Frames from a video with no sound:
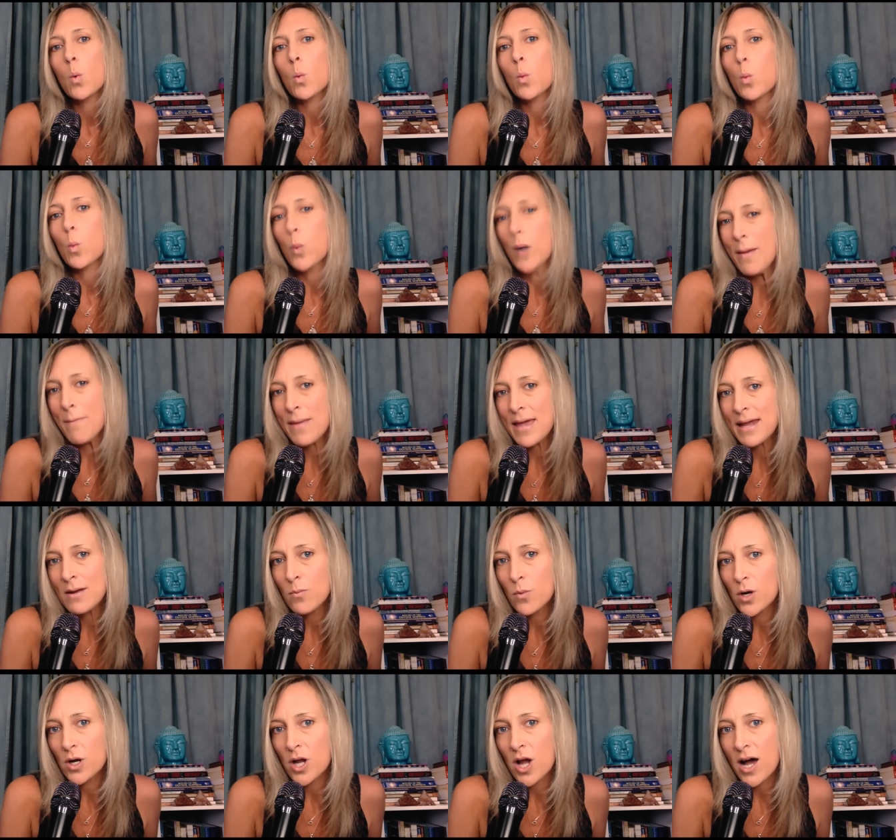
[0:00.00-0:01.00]

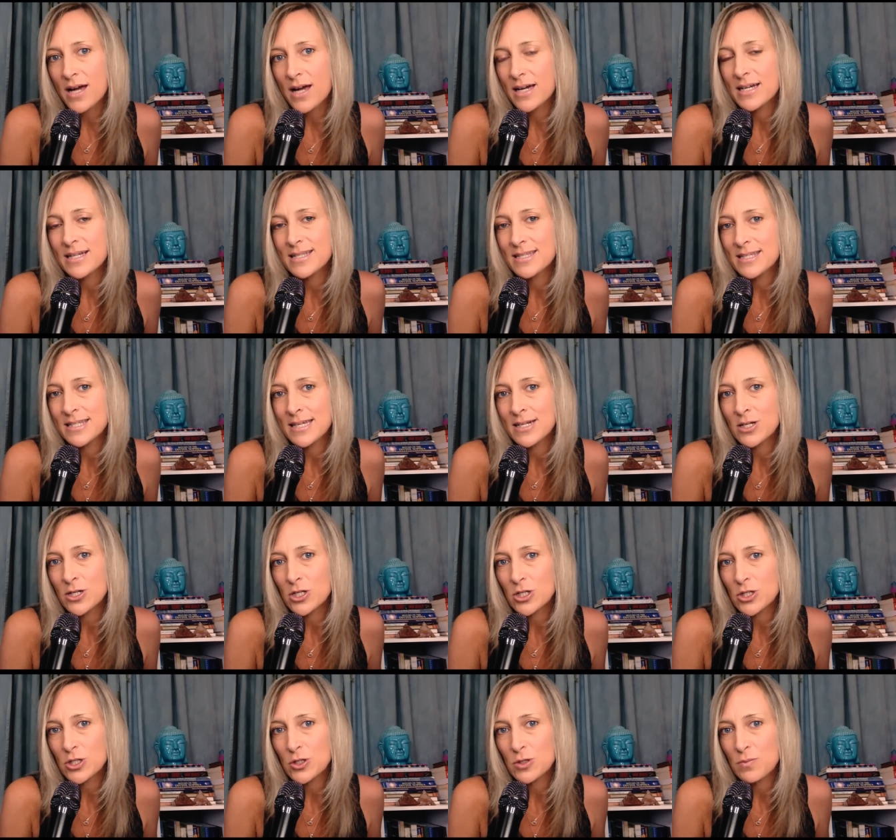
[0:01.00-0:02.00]
women were not
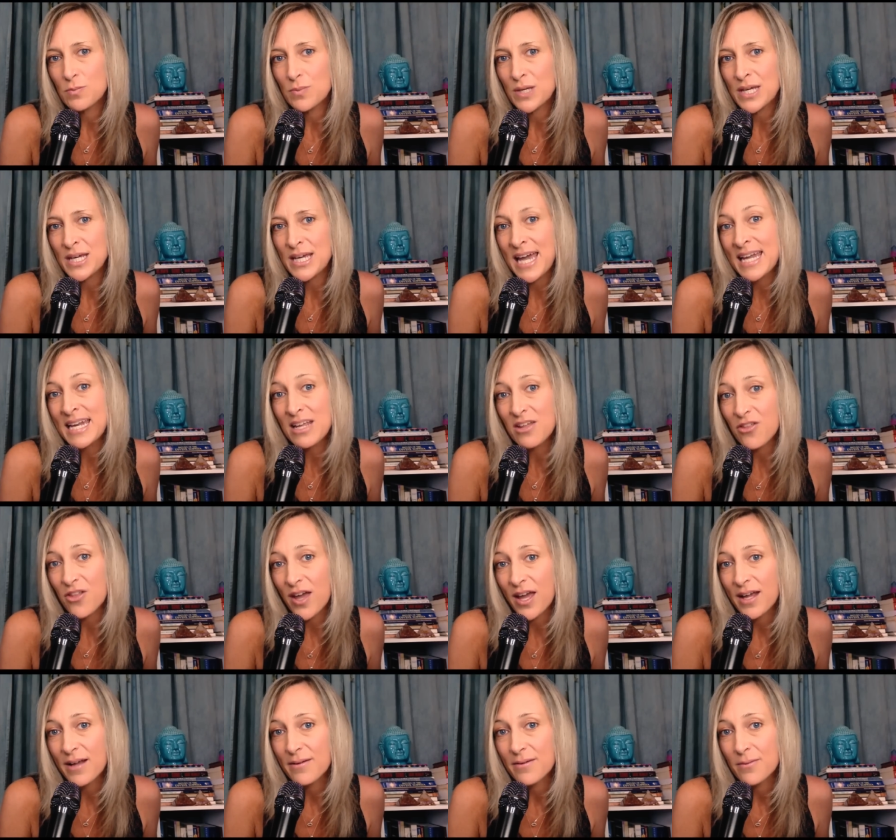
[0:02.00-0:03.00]
considered to be
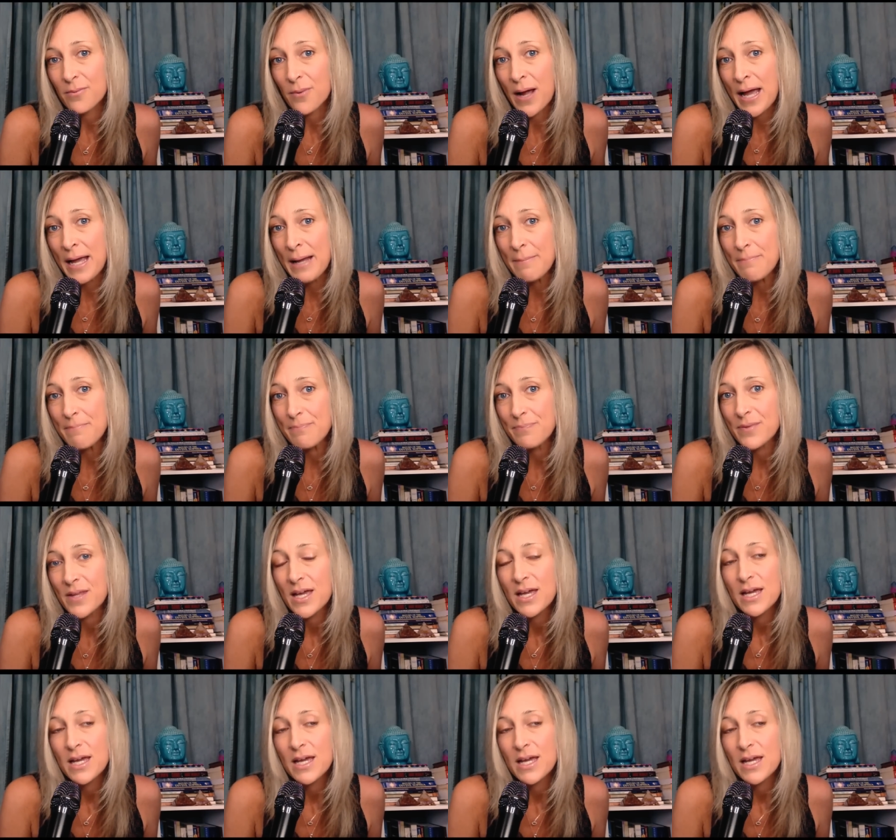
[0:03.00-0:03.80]
anything, right?